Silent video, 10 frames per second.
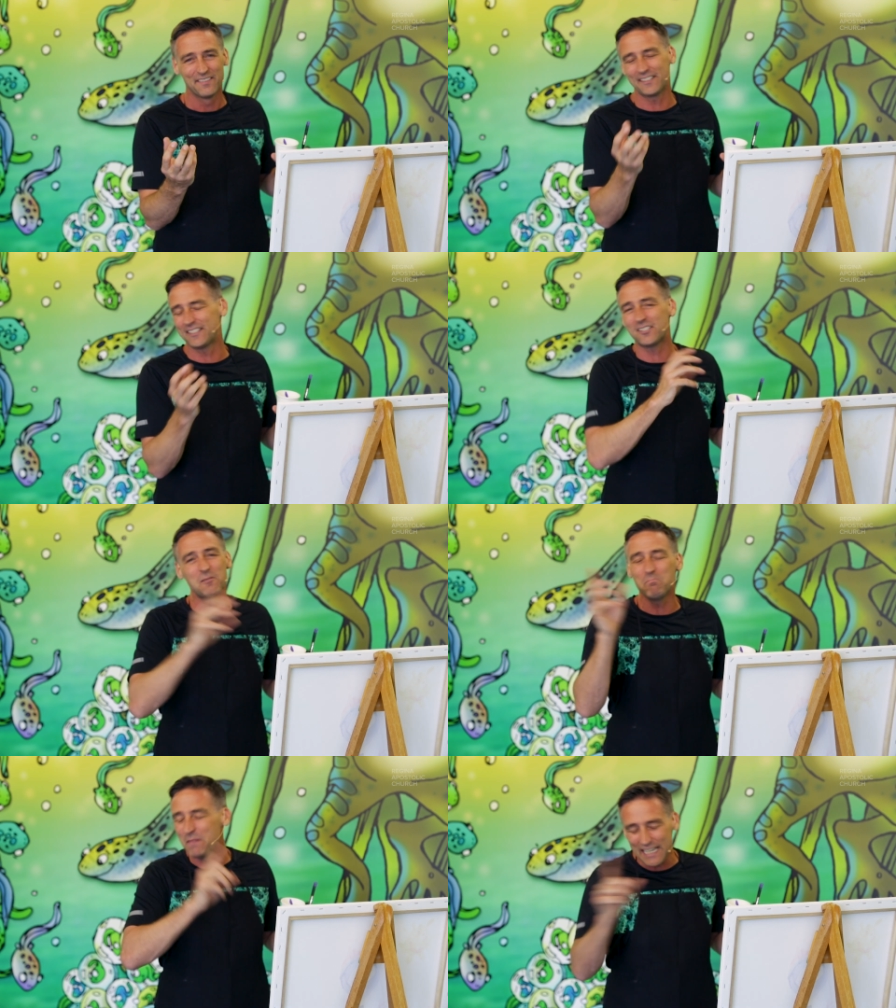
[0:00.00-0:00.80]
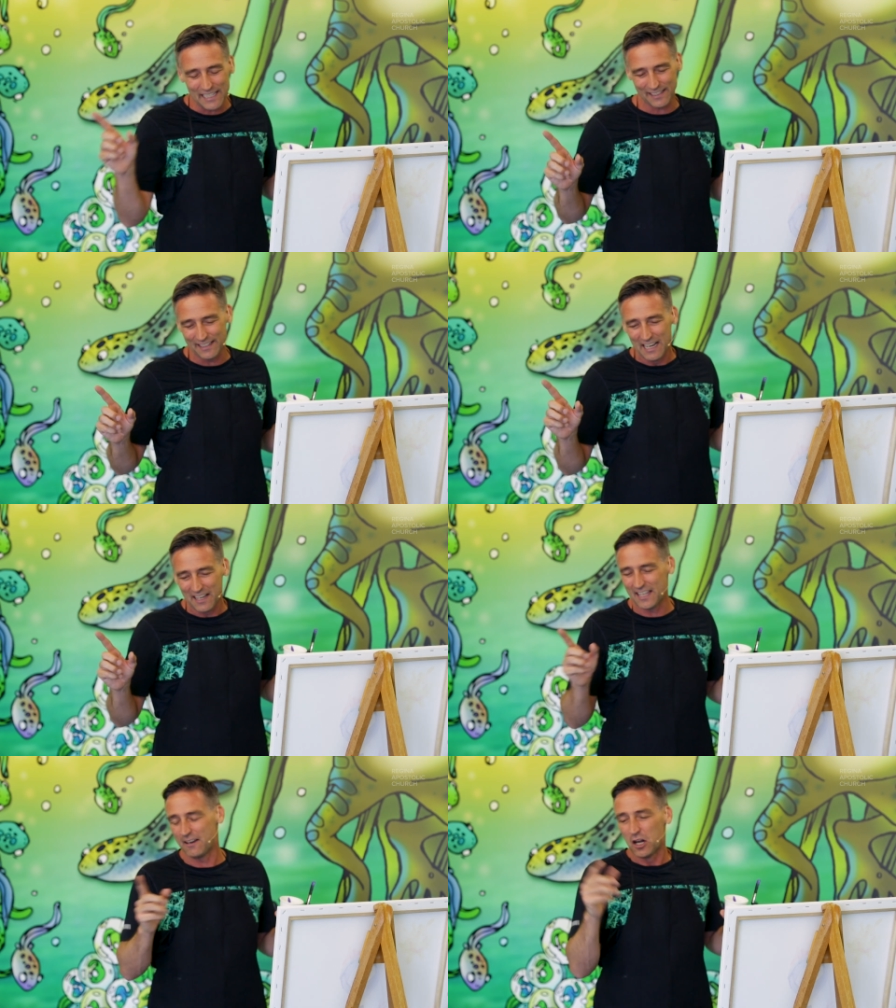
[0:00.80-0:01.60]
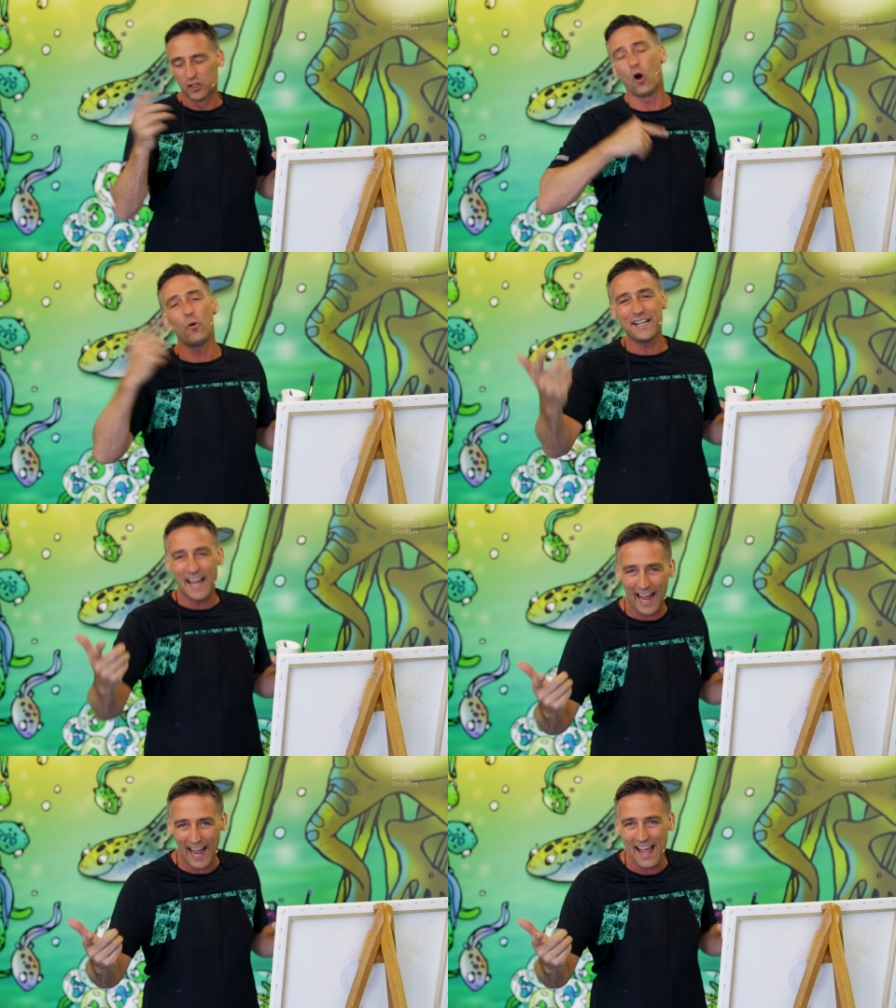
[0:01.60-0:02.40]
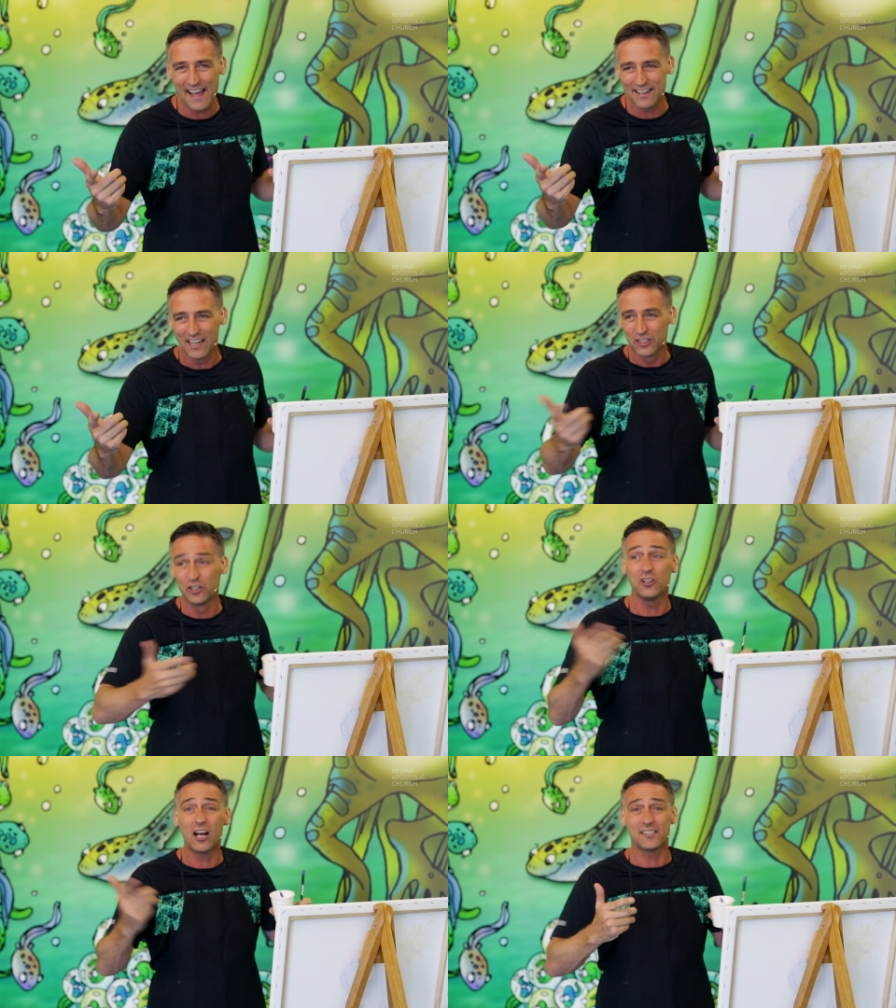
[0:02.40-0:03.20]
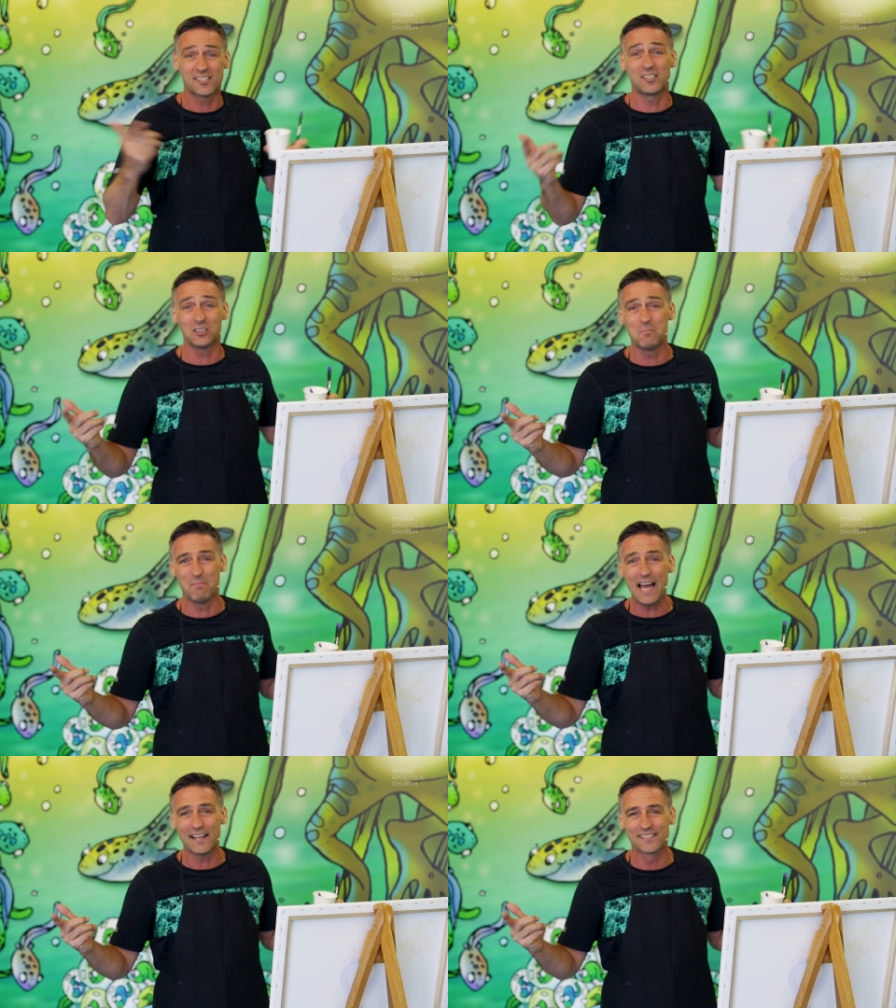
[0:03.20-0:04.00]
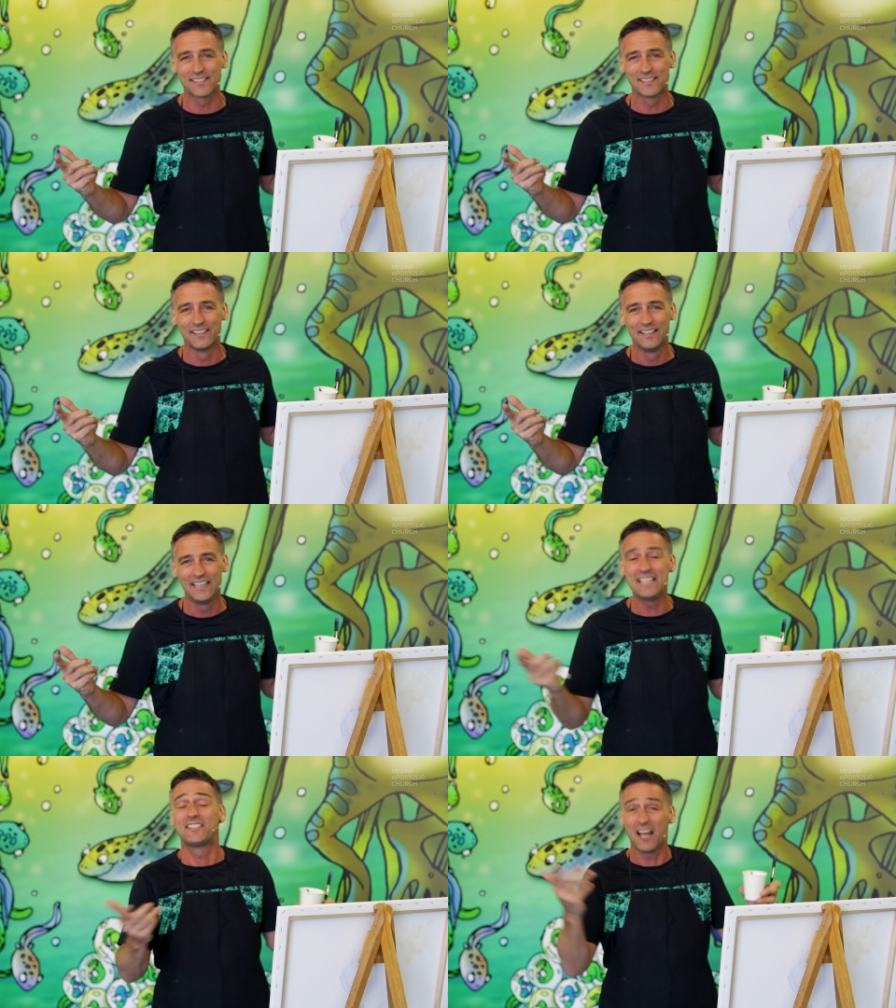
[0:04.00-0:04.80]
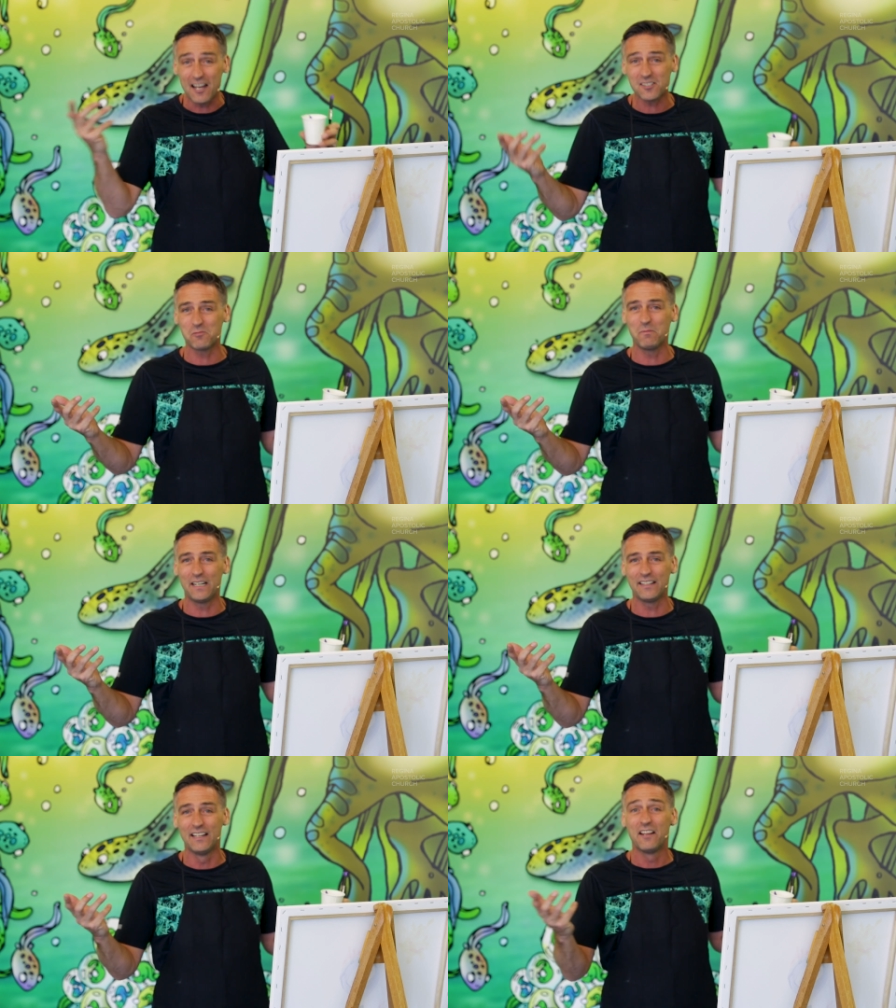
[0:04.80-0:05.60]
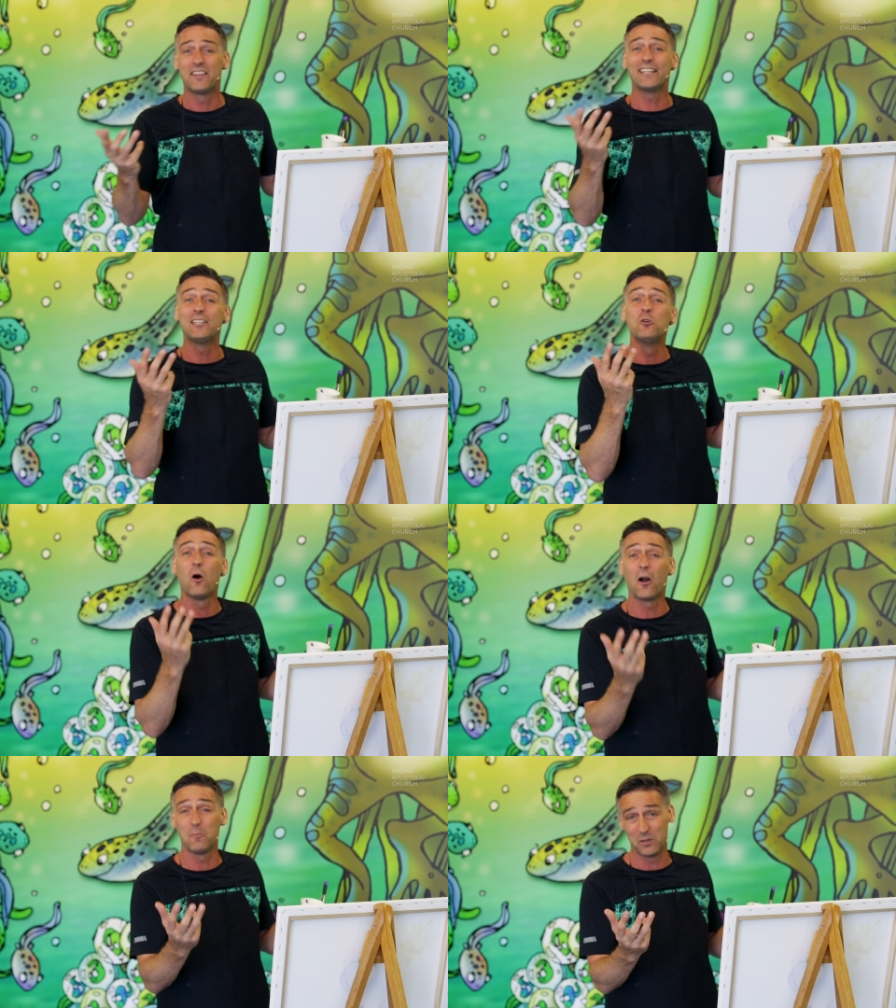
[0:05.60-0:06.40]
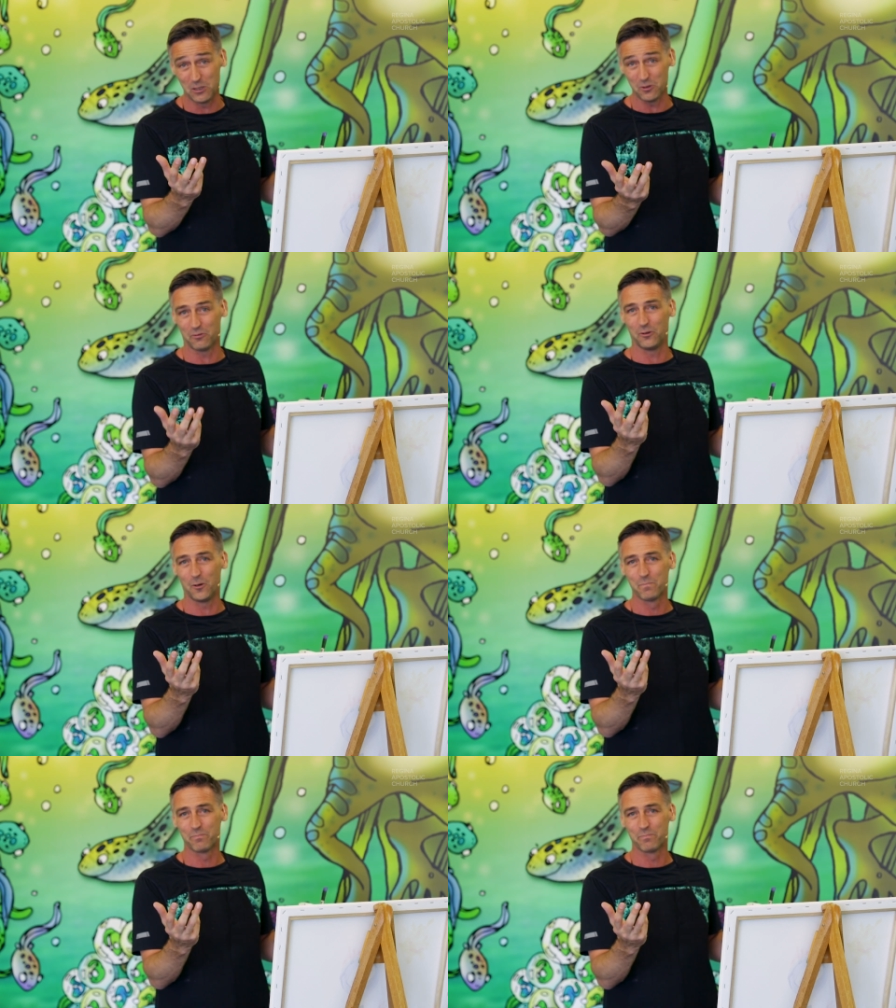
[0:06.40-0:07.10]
That doesn't mean that going ahead, you're not still a mess. It does mean that you are beautiful.